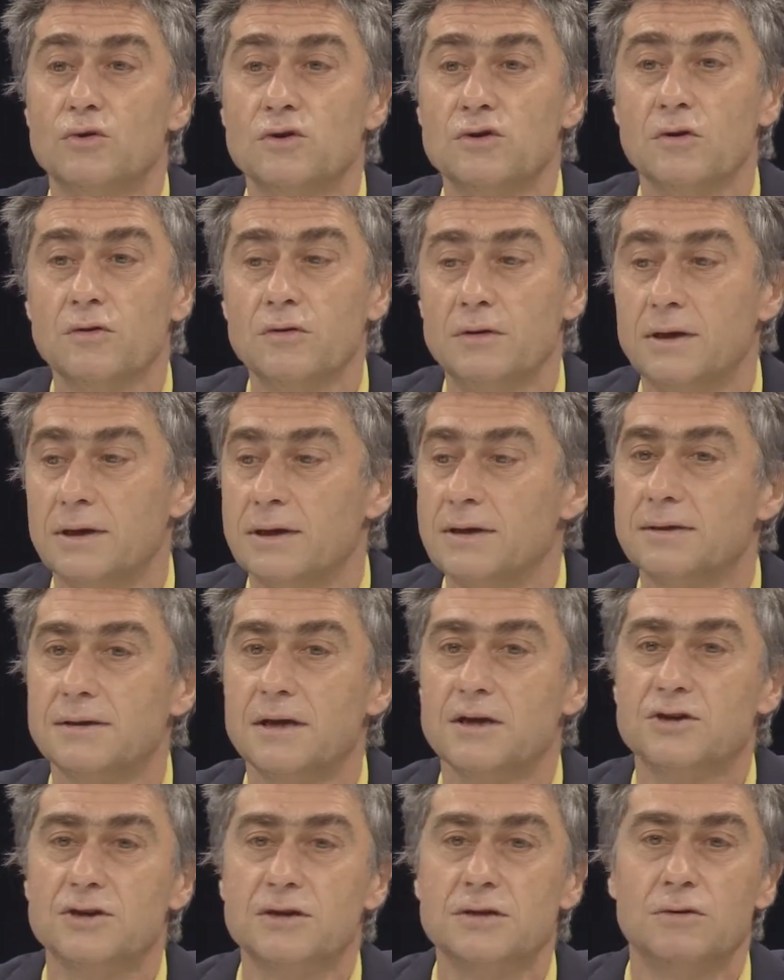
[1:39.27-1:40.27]
And when I'm thinking
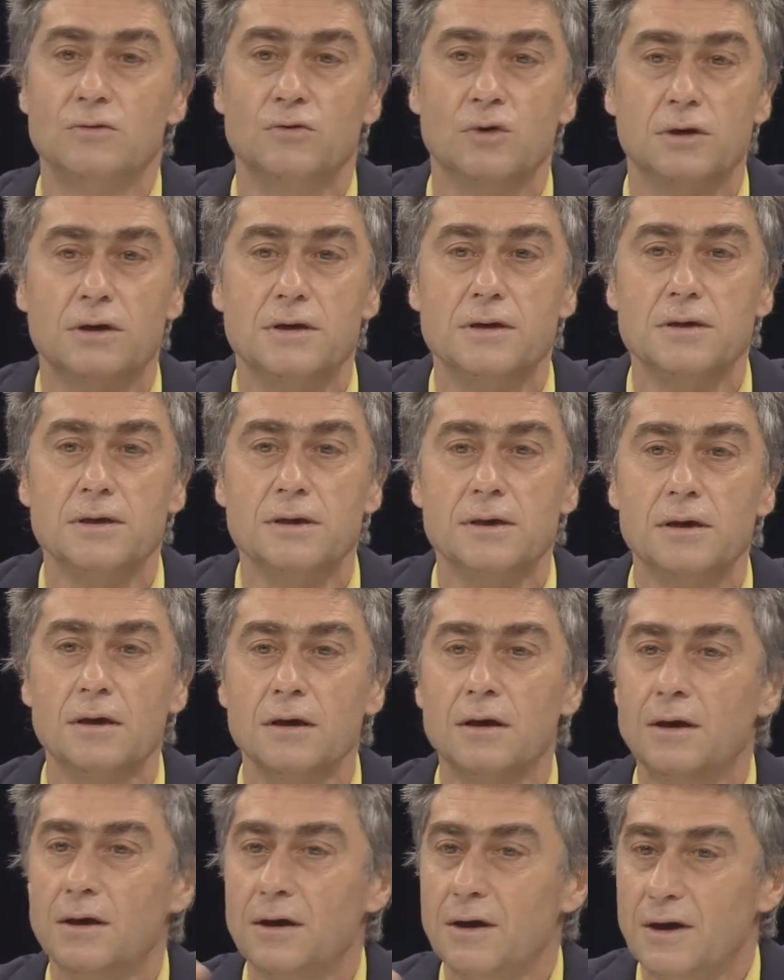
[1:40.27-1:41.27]
of hospitals, I'm thinking of
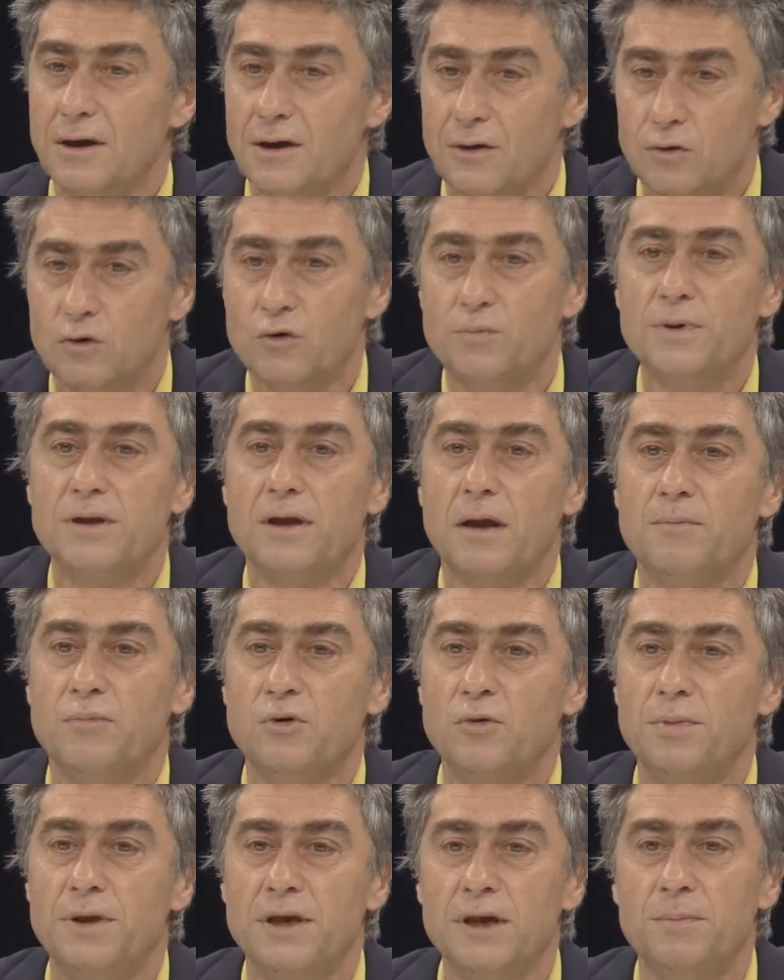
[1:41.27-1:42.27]
all healthcare
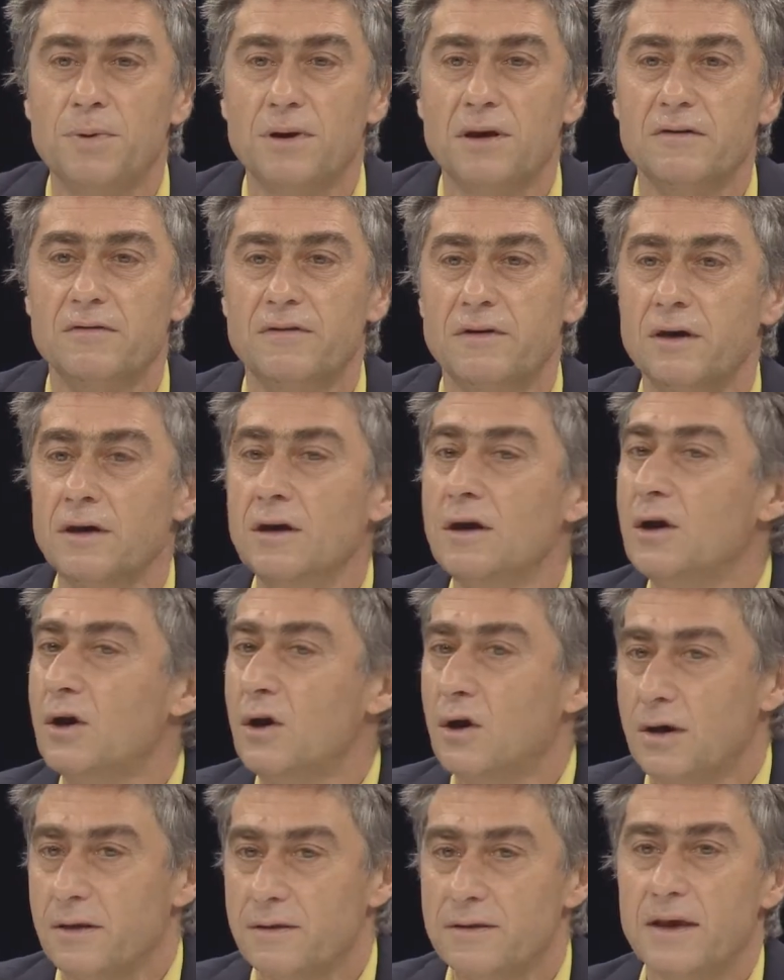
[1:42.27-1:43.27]
facilities, whether it's
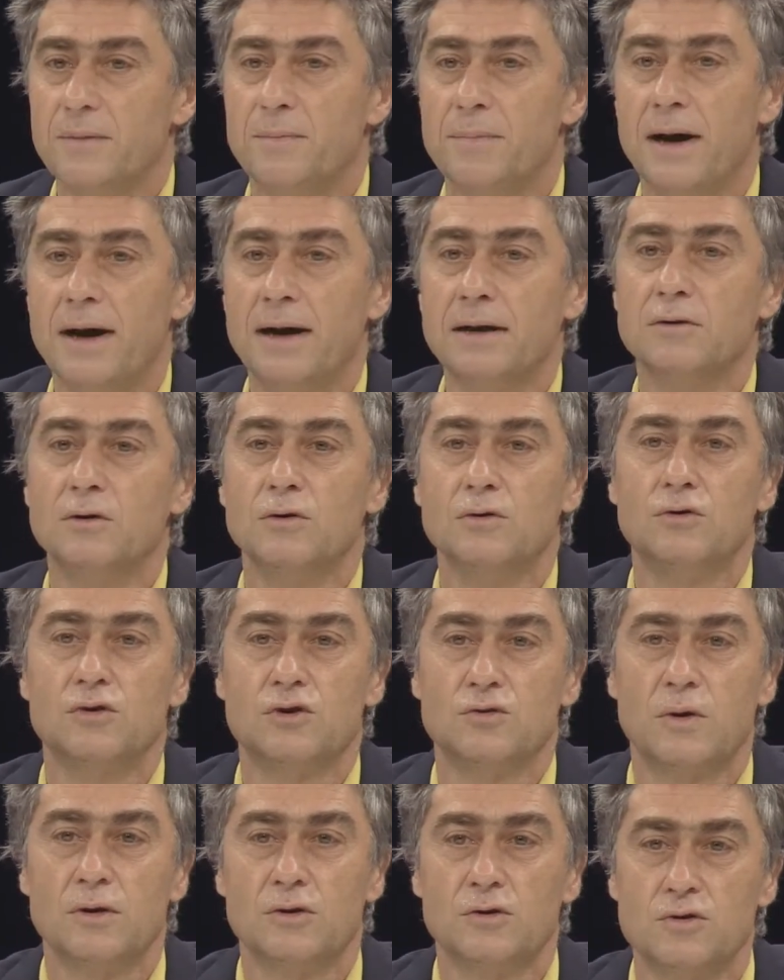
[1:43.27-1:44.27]
clinics, public or private
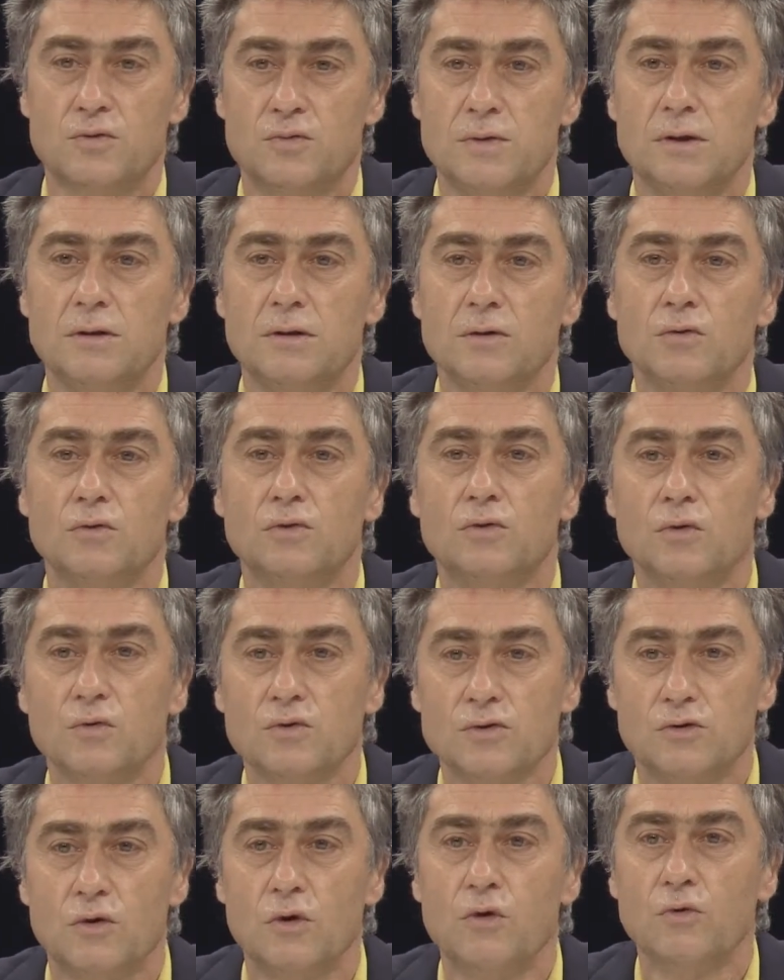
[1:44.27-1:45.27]
hospitals,
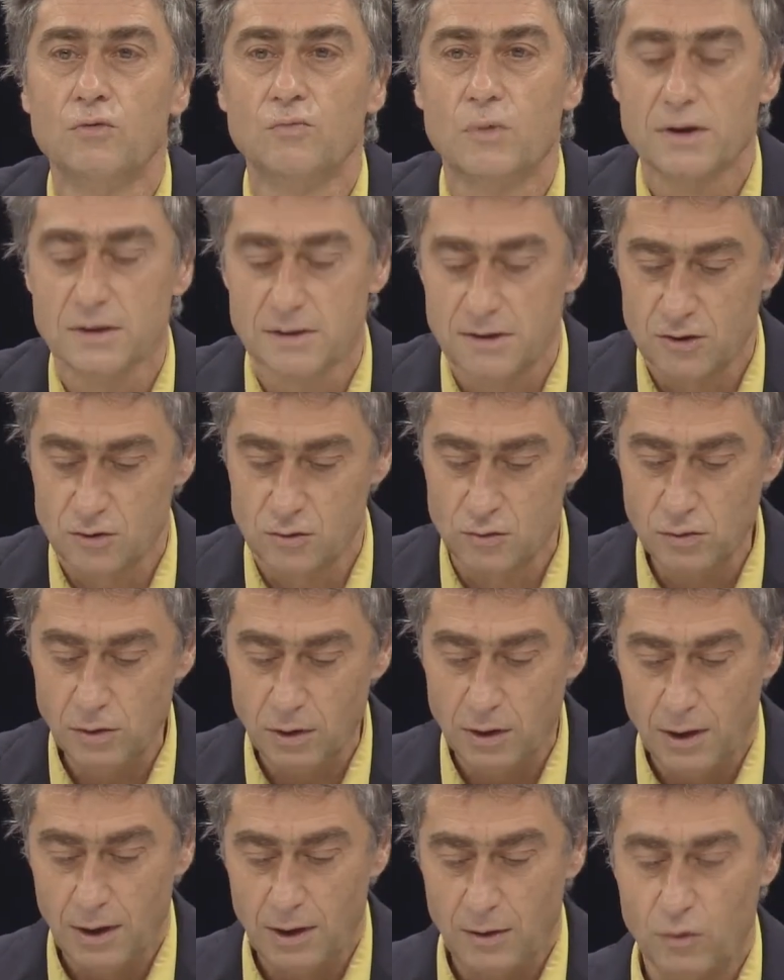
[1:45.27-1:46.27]
retirement
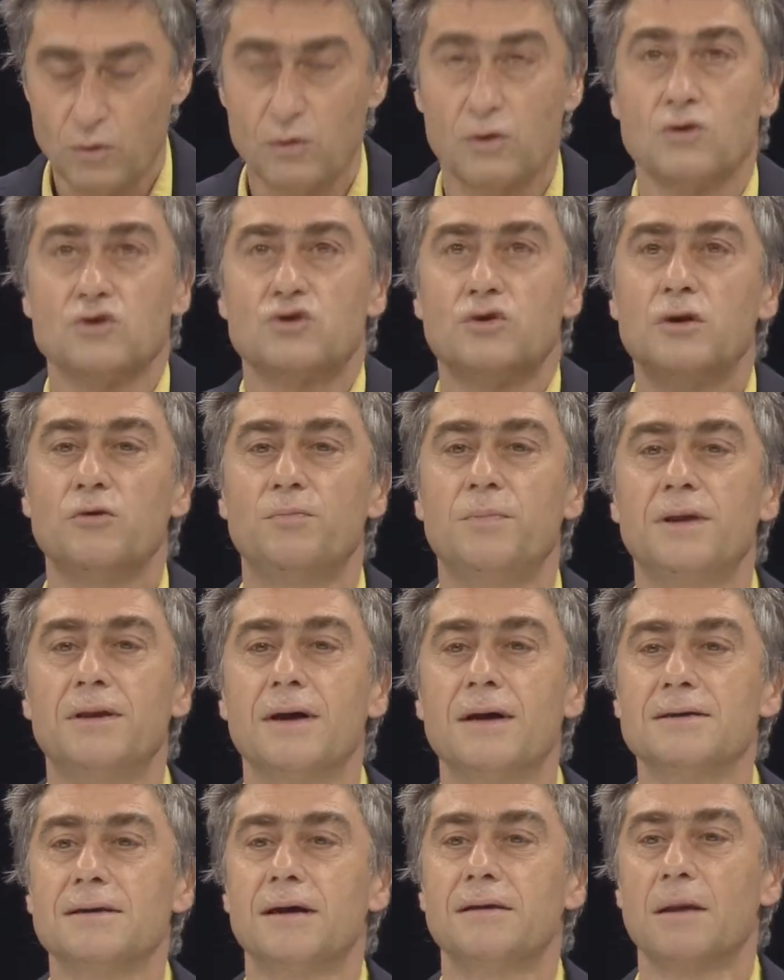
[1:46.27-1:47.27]
homes, or all
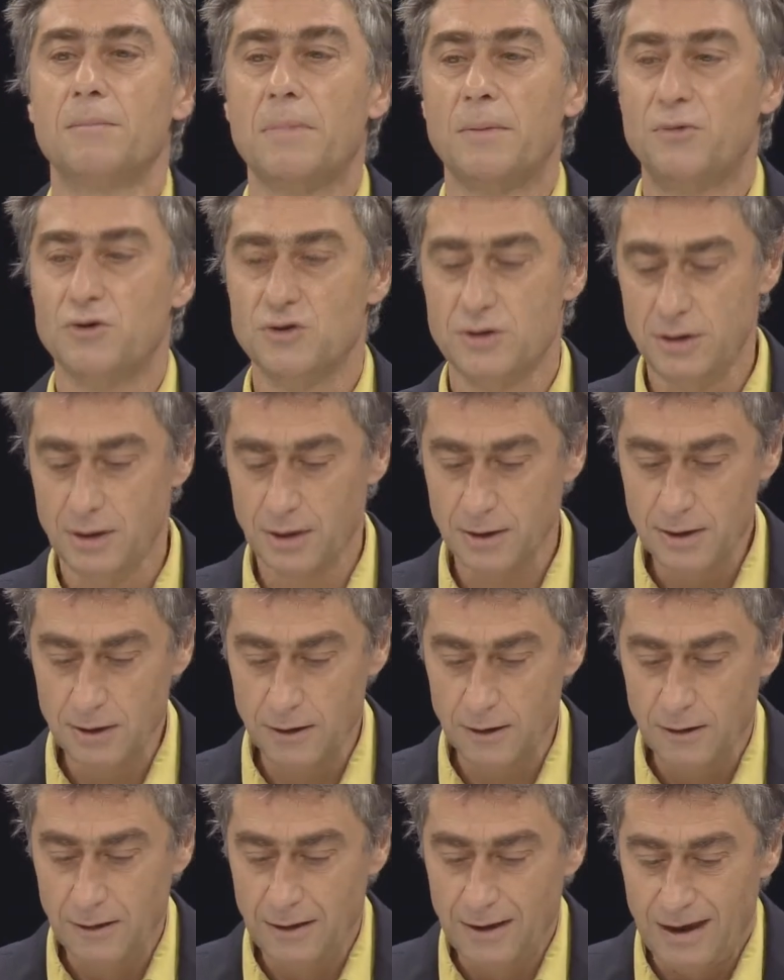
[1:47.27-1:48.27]
types of
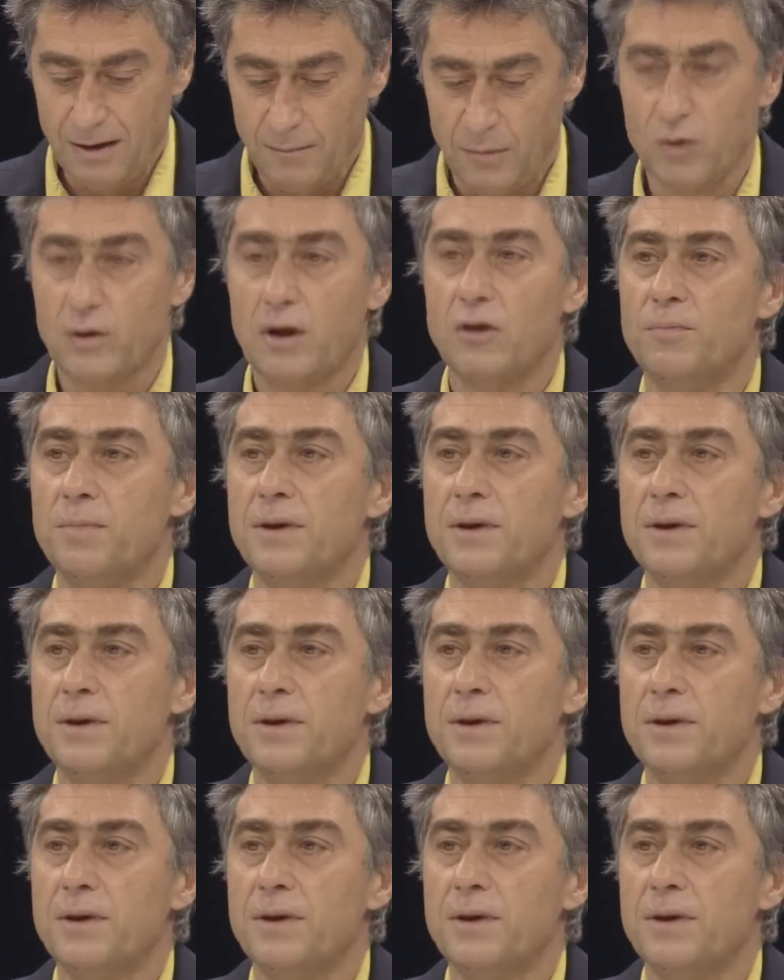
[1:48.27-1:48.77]
convalescent homes.